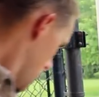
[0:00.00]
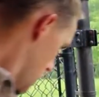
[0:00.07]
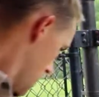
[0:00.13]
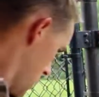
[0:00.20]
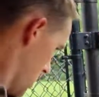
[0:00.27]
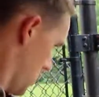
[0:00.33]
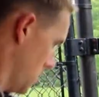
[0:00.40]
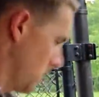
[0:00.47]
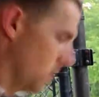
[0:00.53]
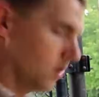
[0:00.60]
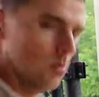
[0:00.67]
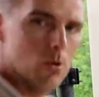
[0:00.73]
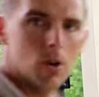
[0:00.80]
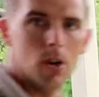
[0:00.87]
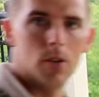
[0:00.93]
Uh,
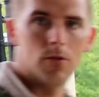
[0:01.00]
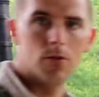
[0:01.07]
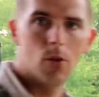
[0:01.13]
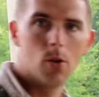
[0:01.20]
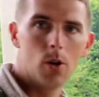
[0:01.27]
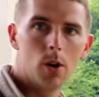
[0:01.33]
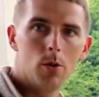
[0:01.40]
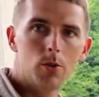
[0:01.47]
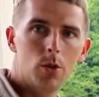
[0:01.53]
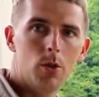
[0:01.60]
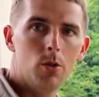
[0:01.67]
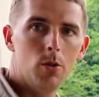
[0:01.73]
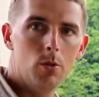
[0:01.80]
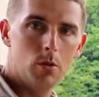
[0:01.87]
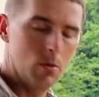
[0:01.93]
we're at
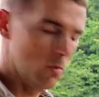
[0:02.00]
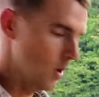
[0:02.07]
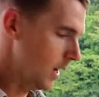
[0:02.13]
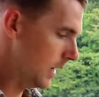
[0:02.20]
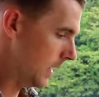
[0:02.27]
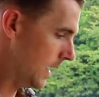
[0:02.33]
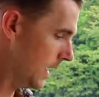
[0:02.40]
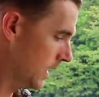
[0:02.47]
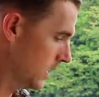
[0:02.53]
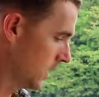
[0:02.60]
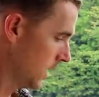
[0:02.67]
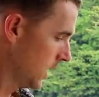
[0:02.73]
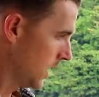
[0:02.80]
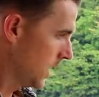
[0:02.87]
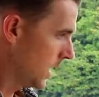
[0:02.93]
402 right
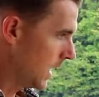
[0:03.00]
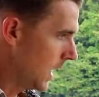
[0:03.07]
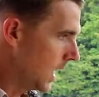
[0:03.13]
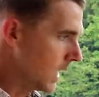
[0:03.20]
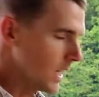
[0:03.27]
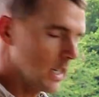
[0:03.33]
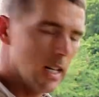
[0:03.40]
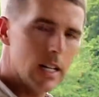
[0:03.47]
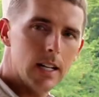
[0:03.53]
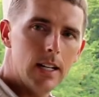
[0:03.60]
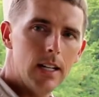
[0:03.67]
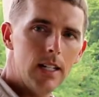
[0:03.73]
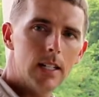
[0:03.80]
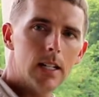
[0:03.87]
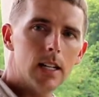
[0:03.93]
now. I'm gonna let
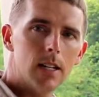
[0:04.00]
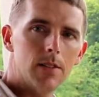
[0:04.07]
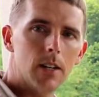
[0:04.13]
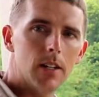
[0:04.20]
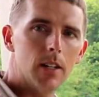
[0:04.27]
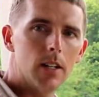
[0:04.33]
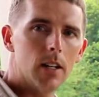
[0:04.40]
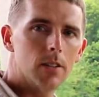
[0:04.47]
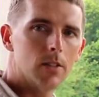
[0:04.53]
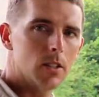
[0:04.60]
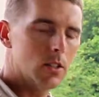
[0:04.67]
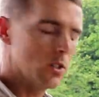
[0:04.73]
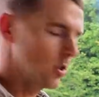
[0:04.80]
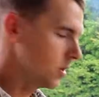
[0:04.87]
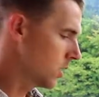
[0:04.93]
it heat up and then I'm
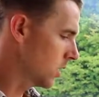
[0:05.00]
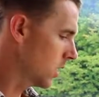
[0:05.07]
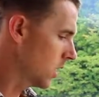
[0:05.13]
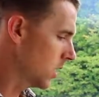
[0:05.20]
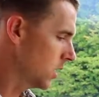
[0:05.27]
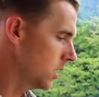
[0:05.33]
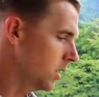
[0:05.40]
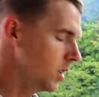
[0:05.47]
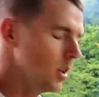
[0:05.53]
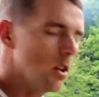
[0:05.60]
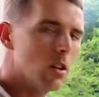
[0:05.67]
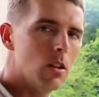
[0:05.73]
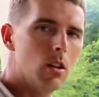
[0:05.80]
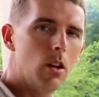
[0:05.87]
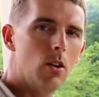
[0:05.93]
gonna just gonna clean
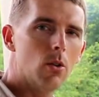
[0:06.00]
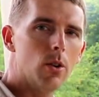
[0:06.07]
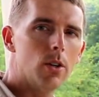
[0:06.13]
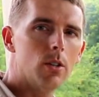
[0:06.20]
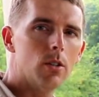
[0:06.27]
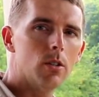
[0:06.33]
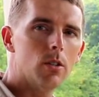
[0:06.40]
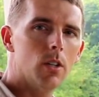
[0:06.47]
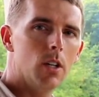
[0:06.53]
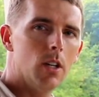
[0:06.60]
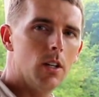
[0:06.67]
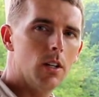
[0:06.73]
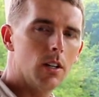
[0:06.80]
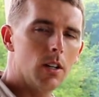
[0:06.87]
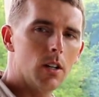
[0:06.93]
the grill
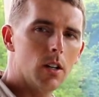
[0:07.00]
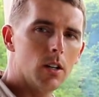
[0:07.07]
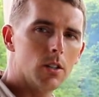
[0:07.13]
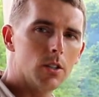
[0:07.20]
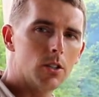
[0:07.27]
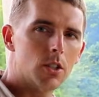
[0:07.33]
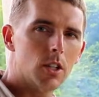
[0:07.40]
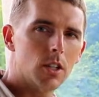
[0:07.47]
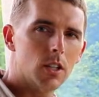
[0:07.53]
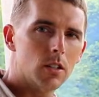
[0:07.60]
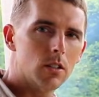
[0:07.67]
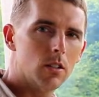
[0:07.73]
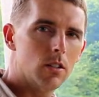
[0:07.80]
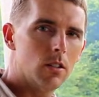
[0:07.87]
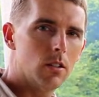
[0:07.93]
and get all the
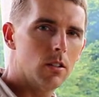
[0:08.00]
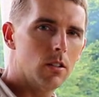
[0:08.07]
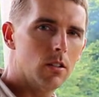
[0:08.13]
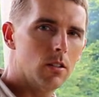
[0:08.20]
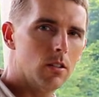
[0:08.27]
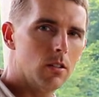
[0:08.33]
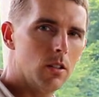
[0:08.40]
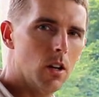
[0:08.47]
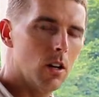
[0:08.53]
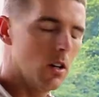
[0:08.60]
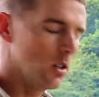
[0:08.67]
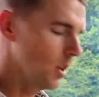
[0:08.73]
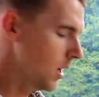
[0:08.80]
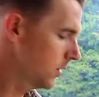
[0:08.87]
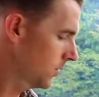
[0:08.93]
chicken
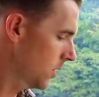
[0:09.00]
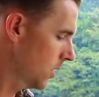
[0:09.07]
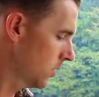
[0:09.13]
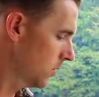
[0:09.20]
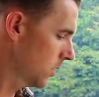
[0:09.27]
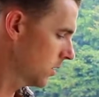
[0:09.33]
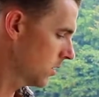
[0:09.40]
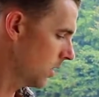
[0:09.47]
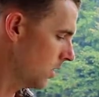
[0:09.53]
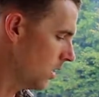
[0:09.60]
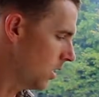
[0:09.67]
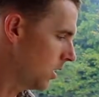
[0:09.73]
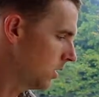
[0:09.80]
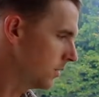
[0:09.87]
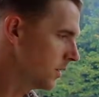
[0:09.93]
uh, leftovers
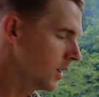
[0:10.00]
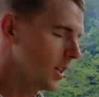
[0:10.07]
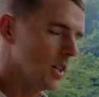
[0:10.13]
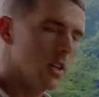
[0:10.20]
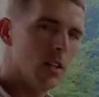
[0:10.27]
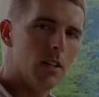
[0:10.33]
off